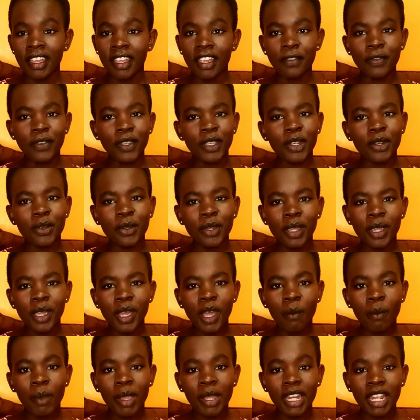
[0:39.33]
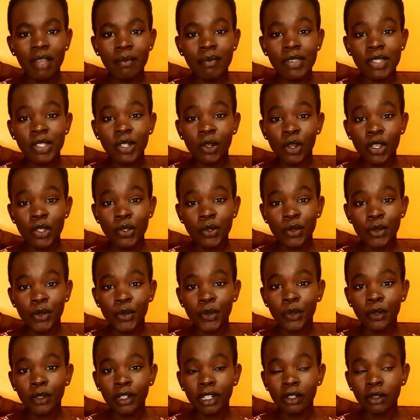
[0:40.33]
If you're new here, my name is Lois
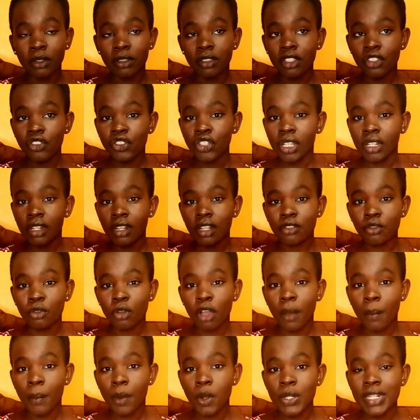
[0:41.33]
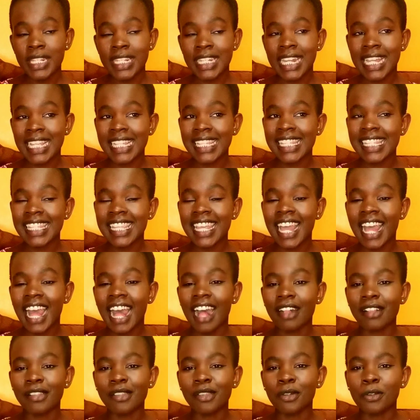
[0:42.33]
Odor, and on this channel I talk about nursing.
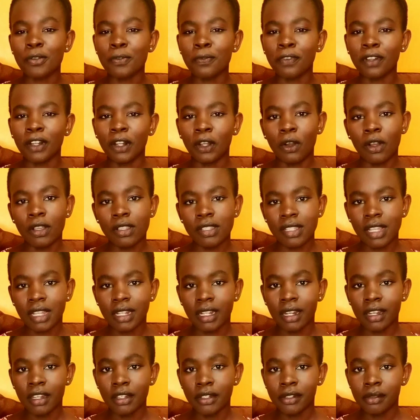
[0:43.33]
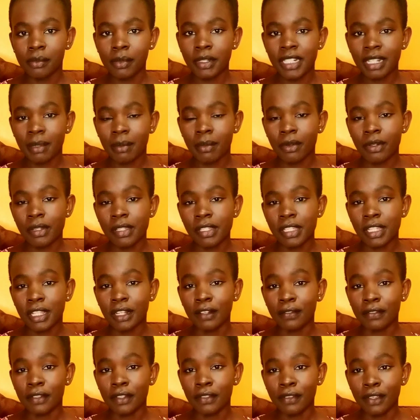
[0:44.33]
I also do vlogs and a little bit about
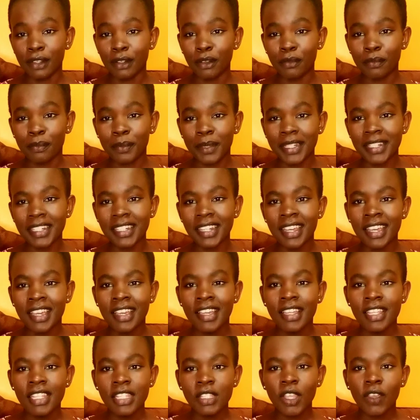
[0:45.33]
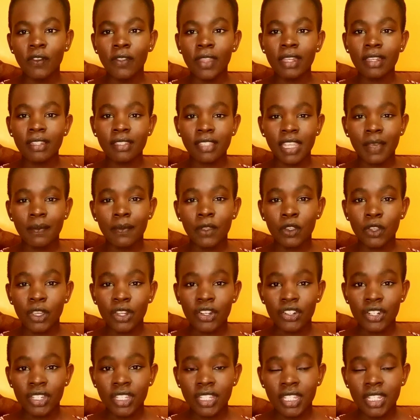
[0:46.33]
self-development. So if that is something
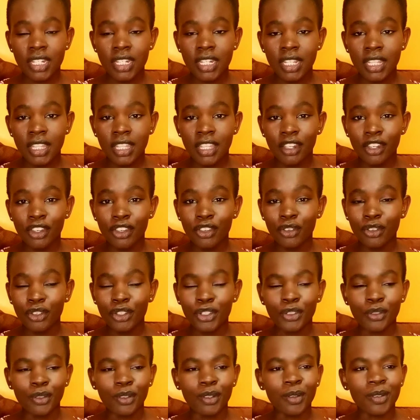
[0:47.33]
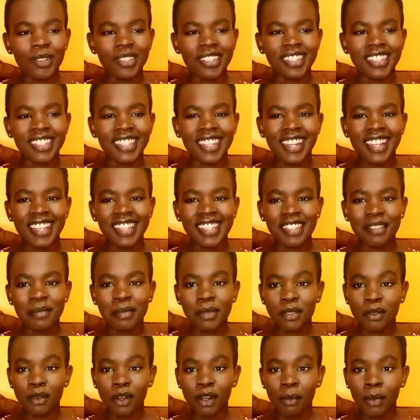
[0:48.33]
you're interested in, then you should consider
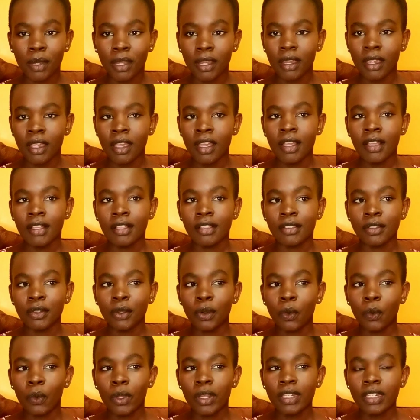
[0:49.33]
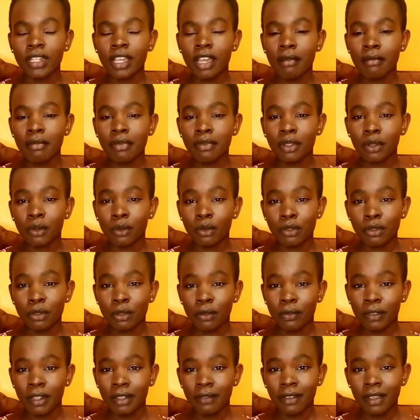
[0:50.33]
subscribing. So when it comes to the cost
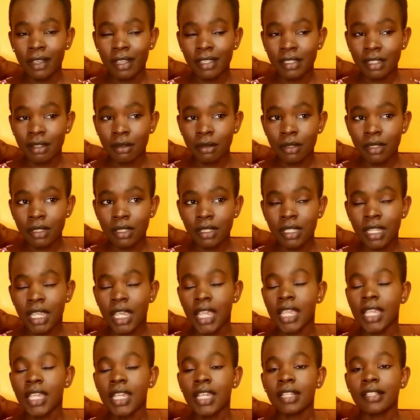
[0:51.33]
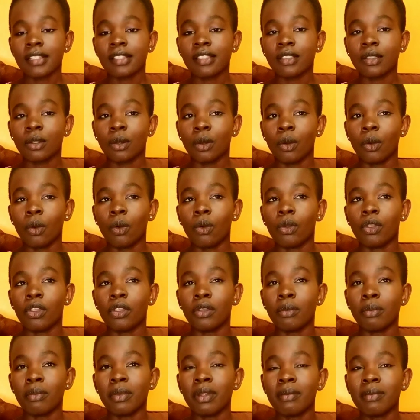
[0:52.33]
of living, as I was saying, so
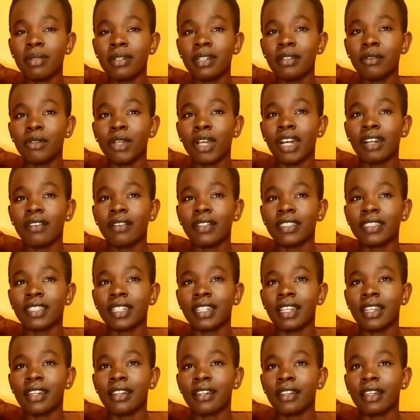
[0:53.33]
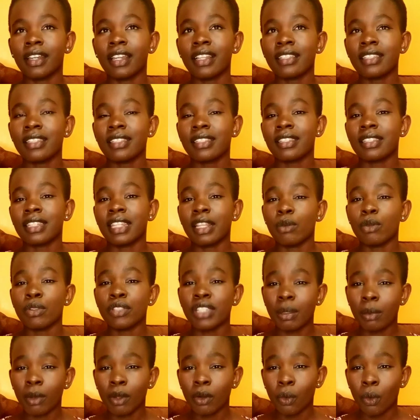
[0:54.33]
you remember you have a salary. Let's deal
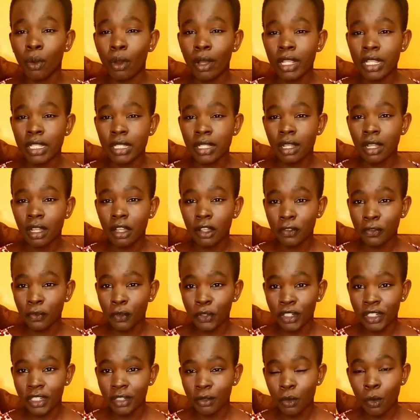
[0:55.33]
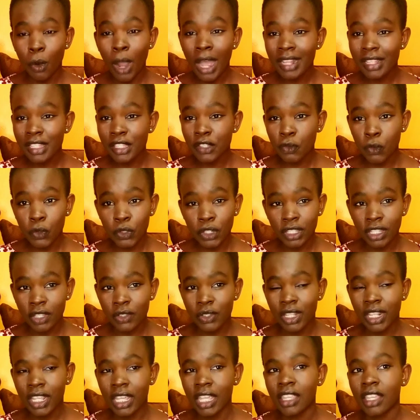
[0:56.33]
with someone who has who earns
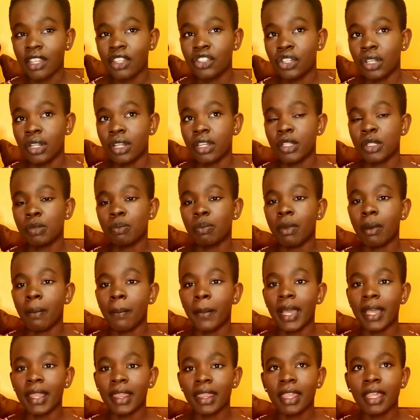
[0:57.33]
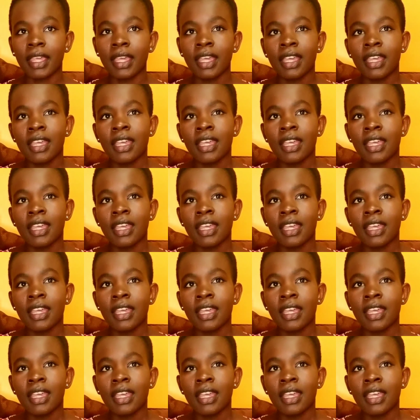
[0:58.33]
40,000 Kenyan shillings per month.